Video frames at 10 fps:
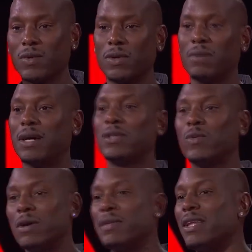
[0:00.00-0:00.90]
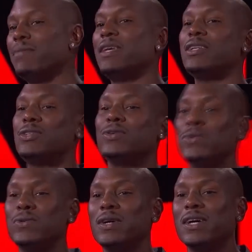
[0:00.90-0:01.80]
What about the women that meet
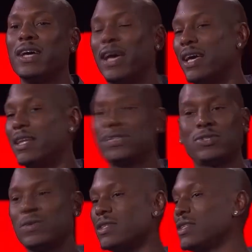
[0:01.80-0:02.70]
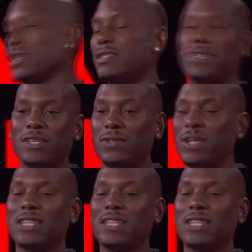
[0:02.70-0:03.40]
you and as soon as they see you,